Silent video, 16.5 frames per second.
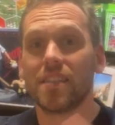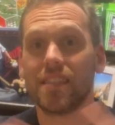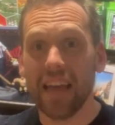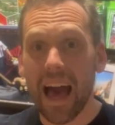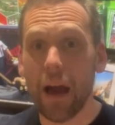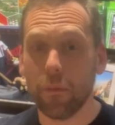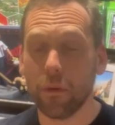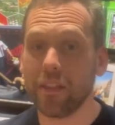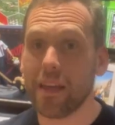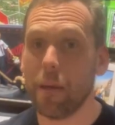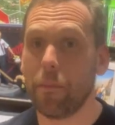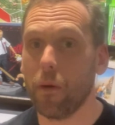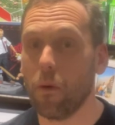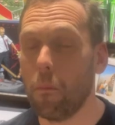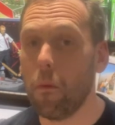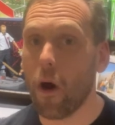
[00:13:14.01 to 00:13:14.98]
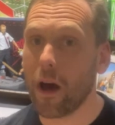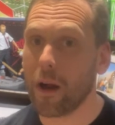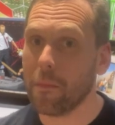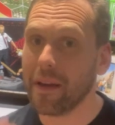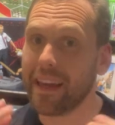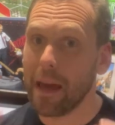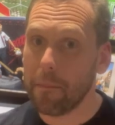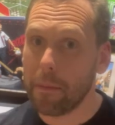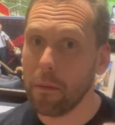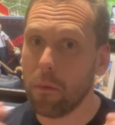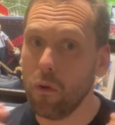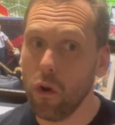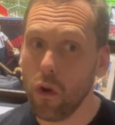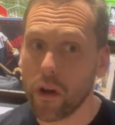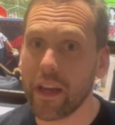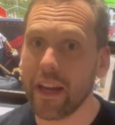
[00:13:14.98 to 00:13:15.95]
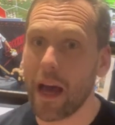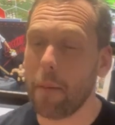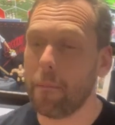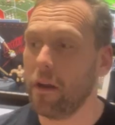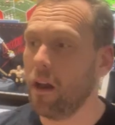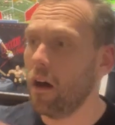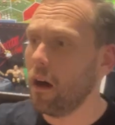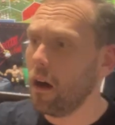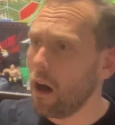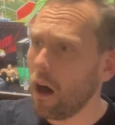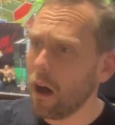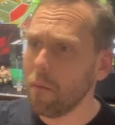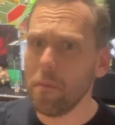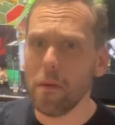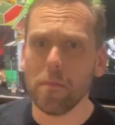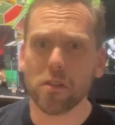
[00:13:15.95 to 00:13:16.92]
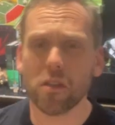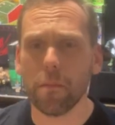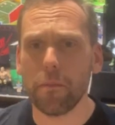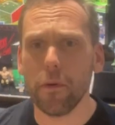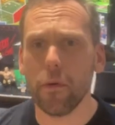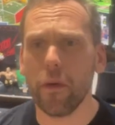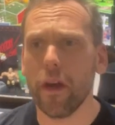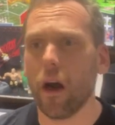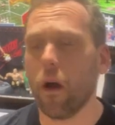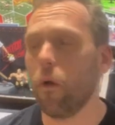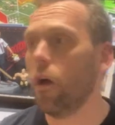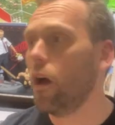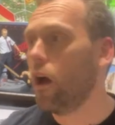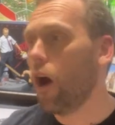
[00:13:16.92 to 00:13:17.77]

That would get people buying them and get people looking at them being like, oh, I remember Subbuteo.